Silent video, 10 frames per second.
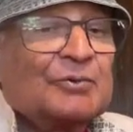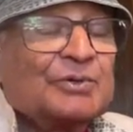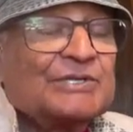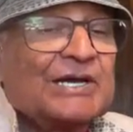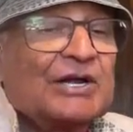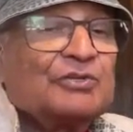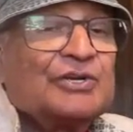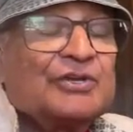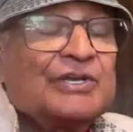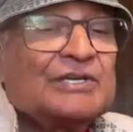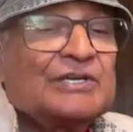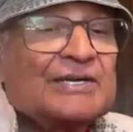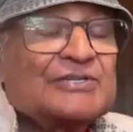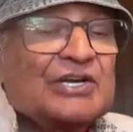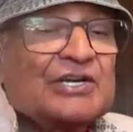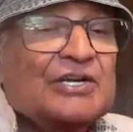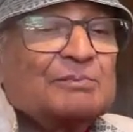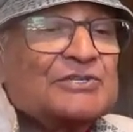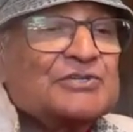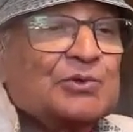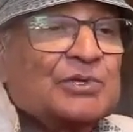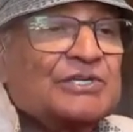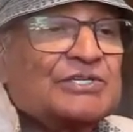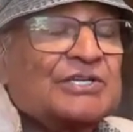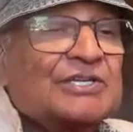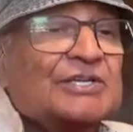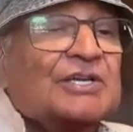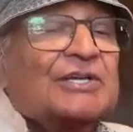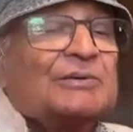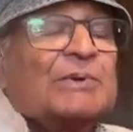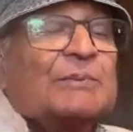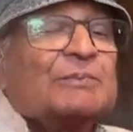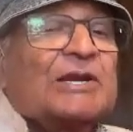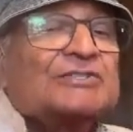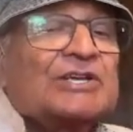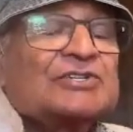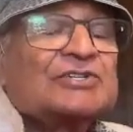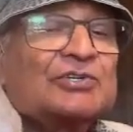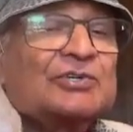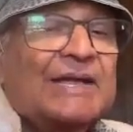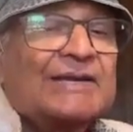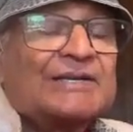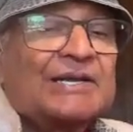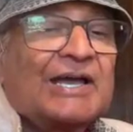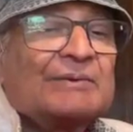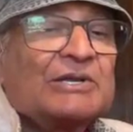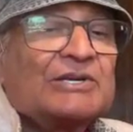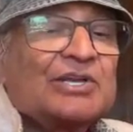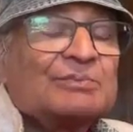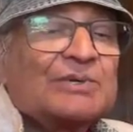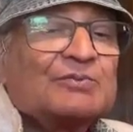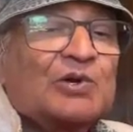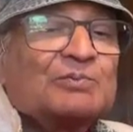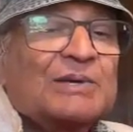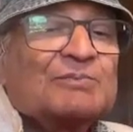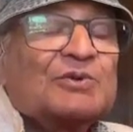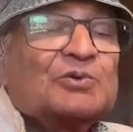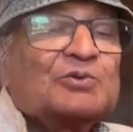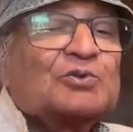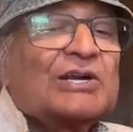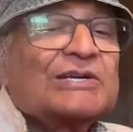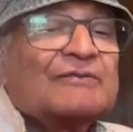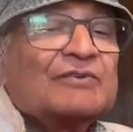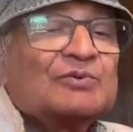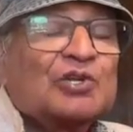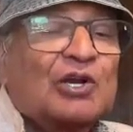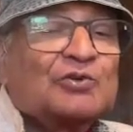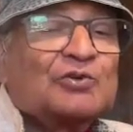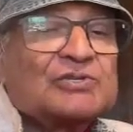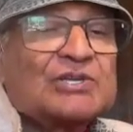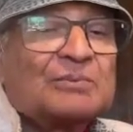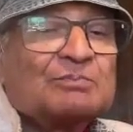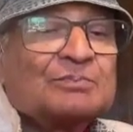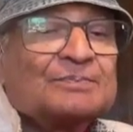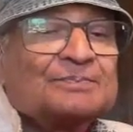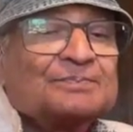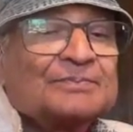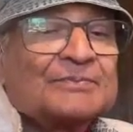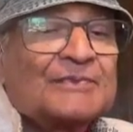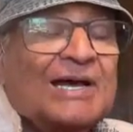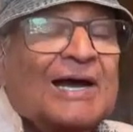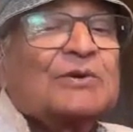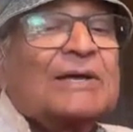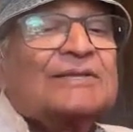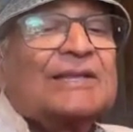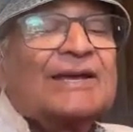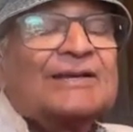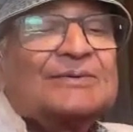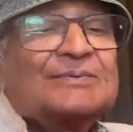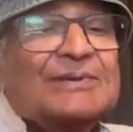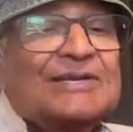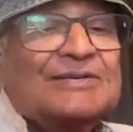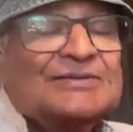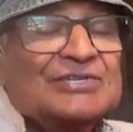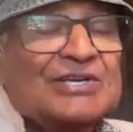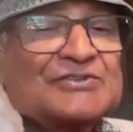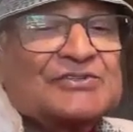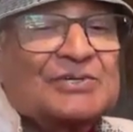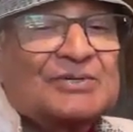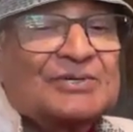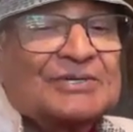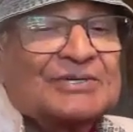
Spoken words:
Without the reincarnational maturity, people are just not ready. I mentioned before people who do not have even altruism. How can they be just